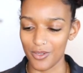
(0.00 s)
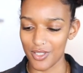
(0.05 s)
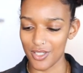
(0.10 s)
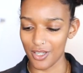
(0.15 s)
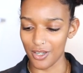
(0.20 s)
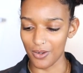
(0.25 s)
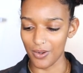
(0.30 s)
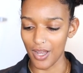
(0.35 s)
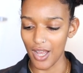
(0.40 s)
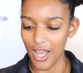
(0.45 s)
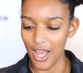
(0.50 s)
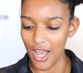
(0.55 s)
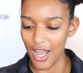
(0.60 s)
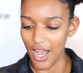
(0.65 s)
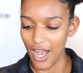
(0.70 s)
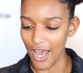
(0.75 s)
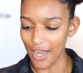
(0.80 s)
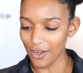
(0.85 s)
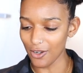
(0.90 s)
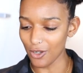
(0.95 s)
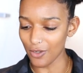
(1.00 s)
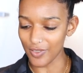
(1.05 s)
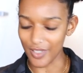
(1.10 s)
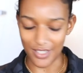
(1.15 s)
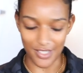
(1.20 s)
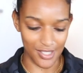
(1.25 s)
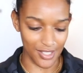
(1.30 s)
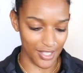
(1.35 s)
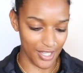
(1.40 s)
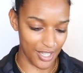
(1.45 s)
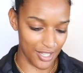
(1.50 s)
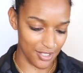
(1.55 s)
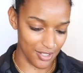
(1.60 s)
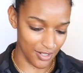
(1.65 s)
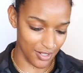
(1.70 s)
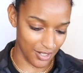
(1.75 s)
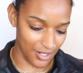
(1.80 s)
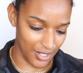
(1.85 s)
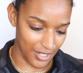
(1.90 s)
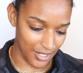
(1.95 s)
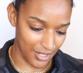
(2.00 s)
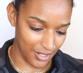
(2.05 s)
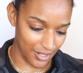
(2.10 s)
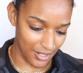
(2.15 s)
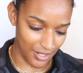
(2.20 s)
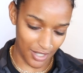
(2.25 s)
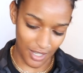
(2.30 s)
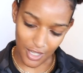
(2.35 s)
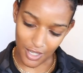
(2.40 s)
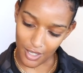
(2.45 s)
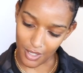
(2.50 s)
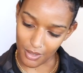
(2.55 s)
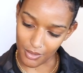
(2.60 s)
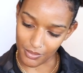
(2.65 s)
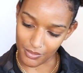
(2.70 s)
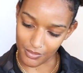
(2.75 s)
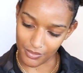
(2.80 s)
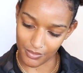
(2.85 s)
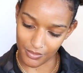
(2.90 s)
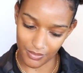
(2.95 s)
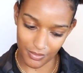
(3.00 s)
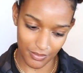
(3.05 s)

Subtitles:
So I don't know if that's the case or not.